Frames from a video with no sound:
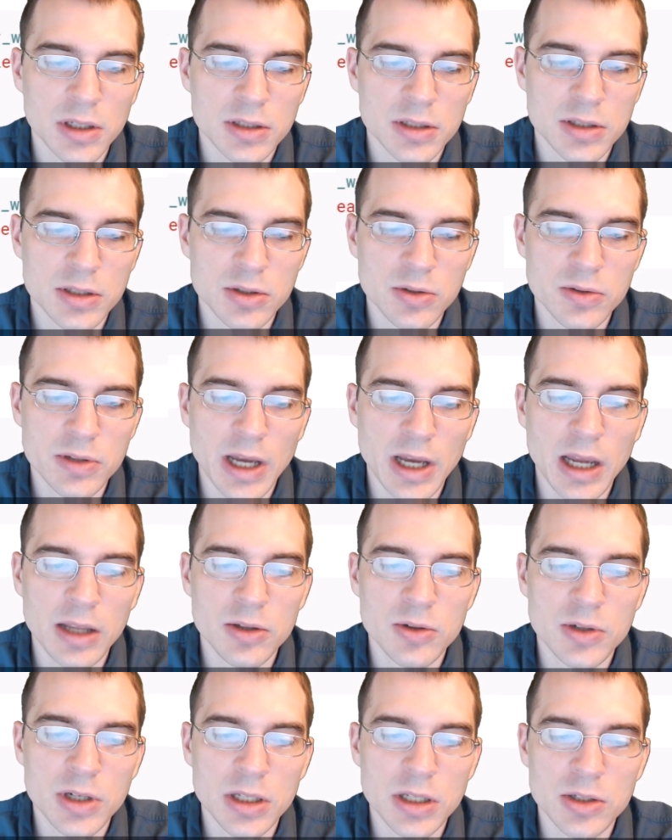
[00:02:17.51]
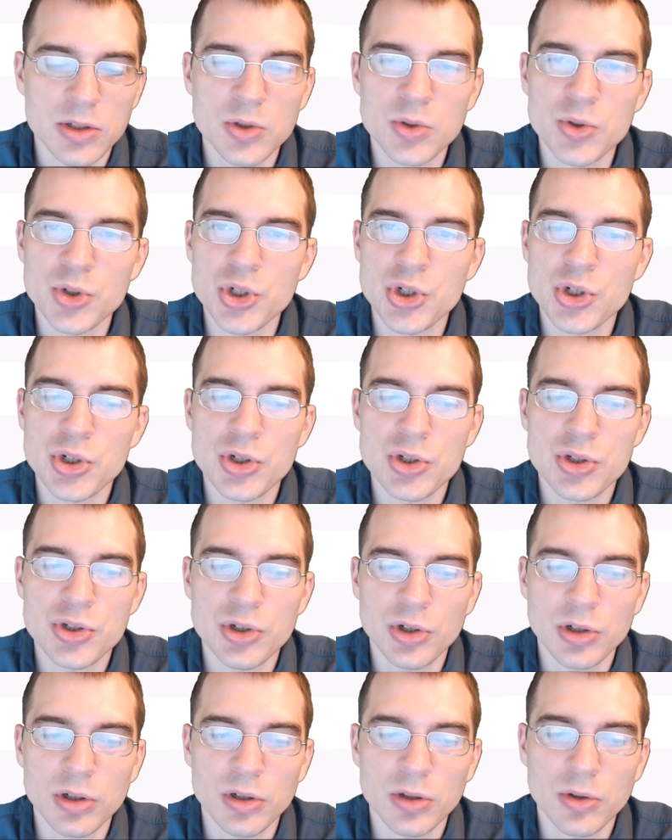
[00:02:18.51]
To do that, you can use
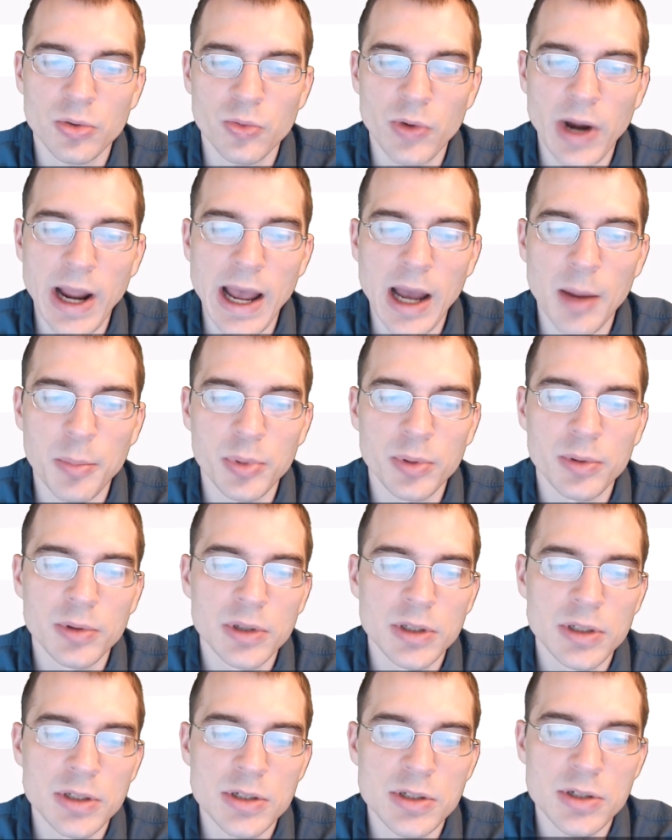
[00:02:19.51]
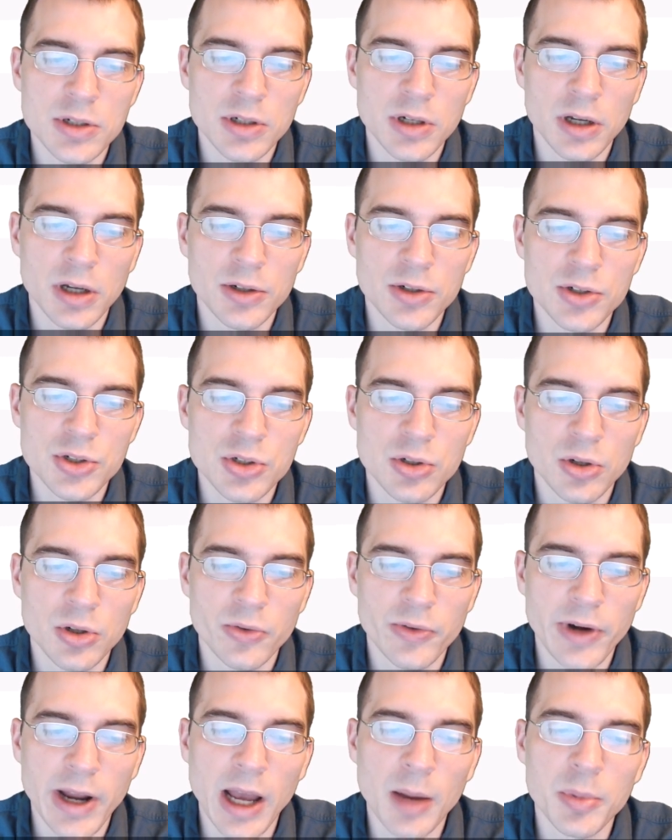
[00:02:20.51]
stir wrap, stir underscore
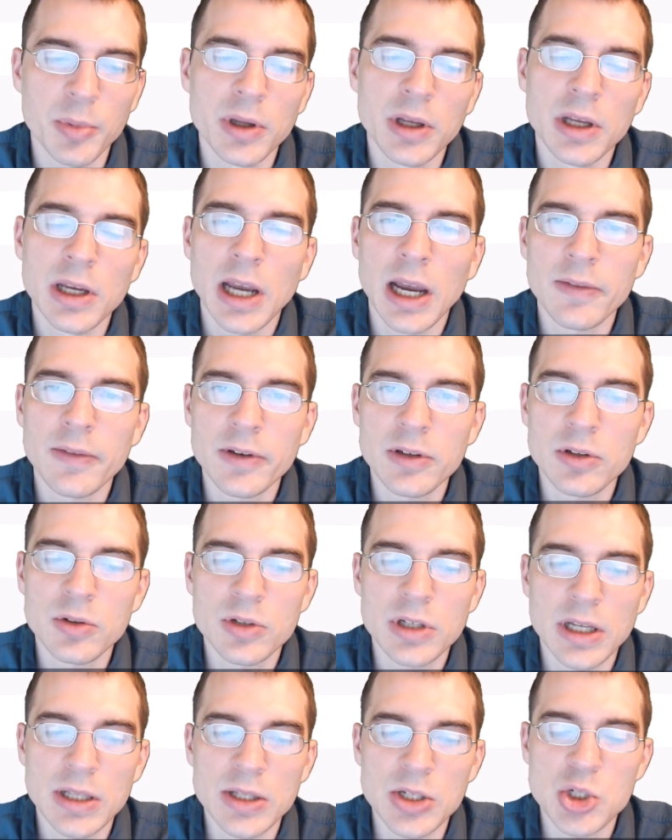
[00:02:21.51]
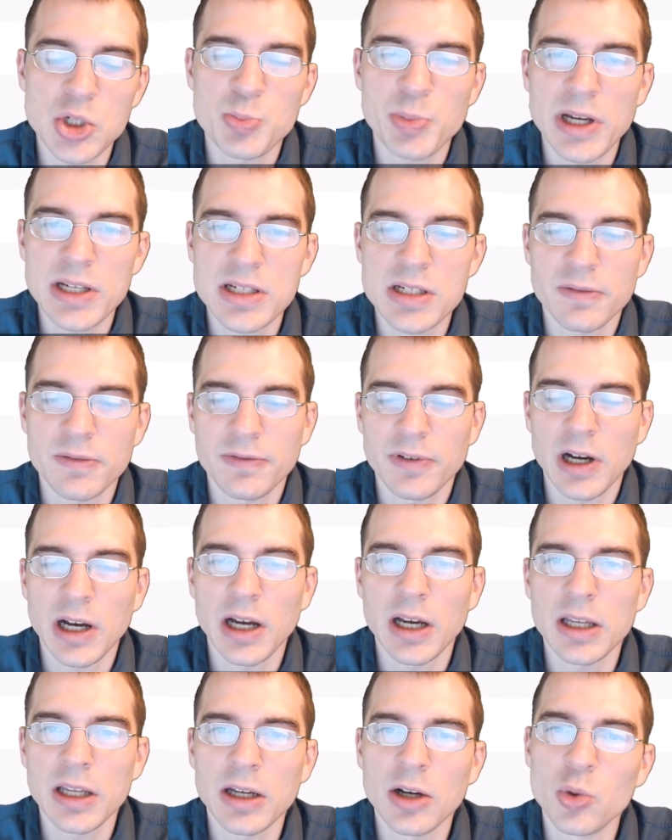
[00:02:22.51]
wrap, and then you can
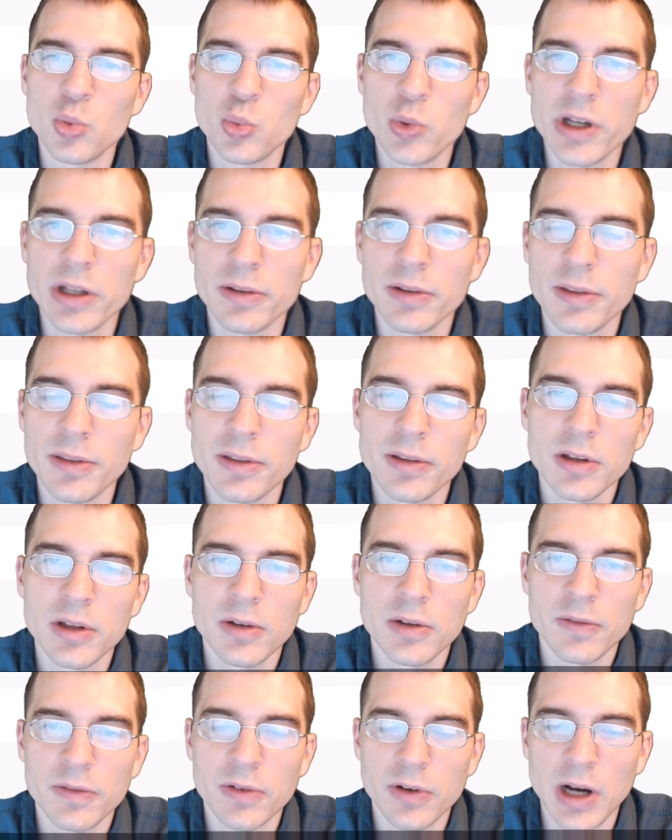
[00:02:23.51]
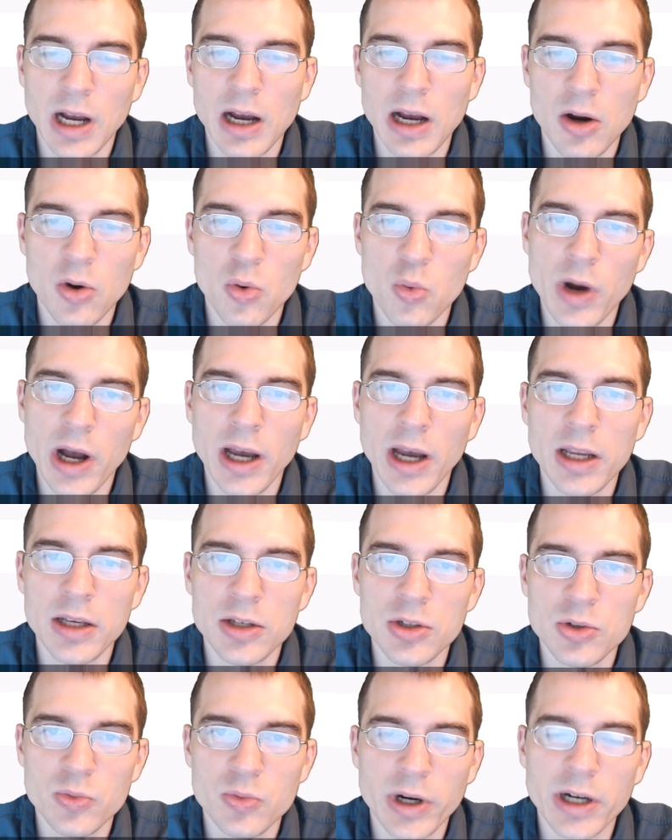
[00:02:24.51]
specify a width for how wide
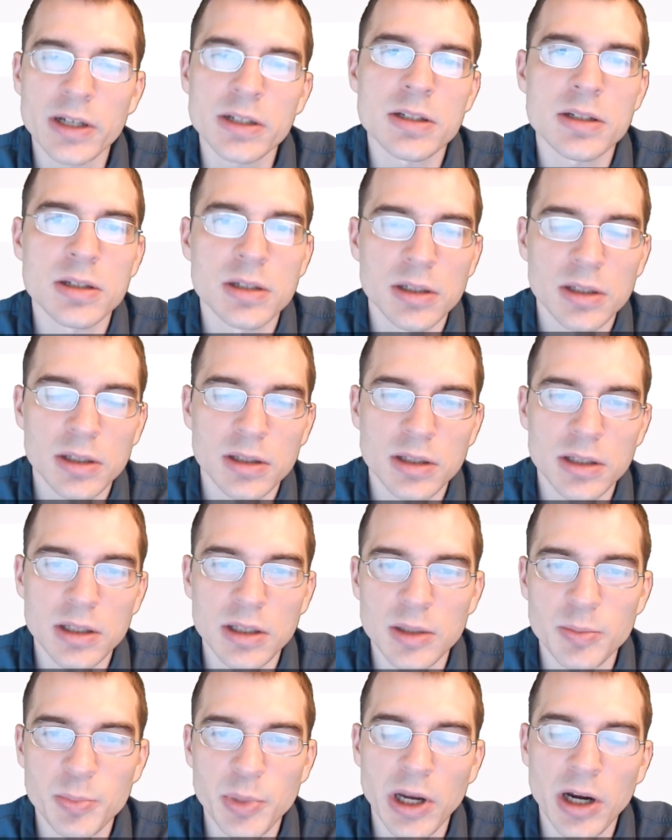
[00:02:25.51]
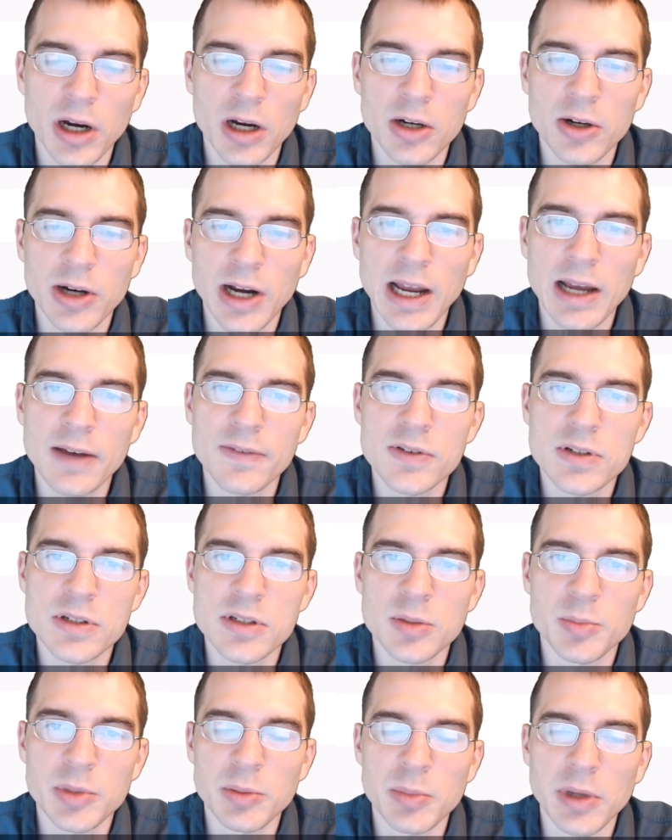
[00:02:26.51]
you want the paragraphs
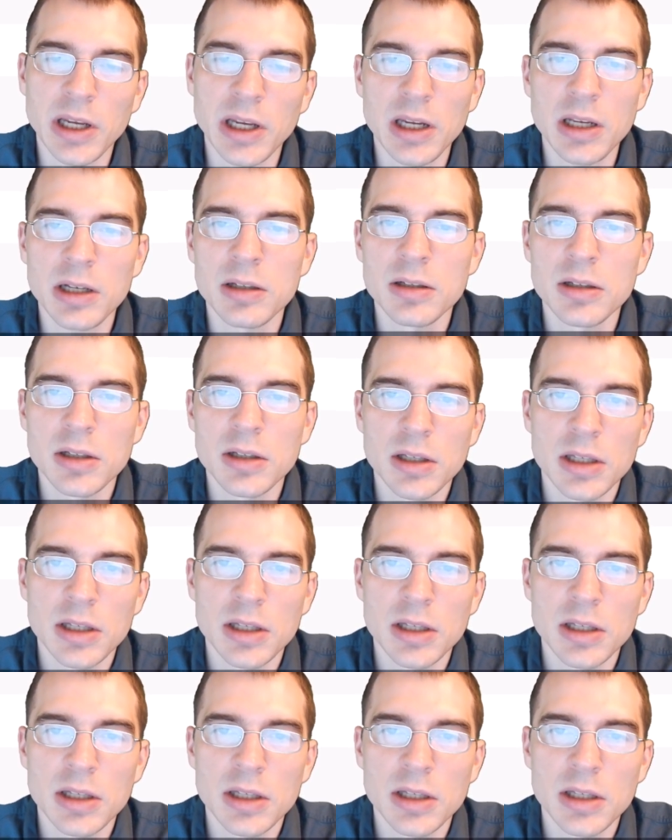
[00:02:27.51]
to be made.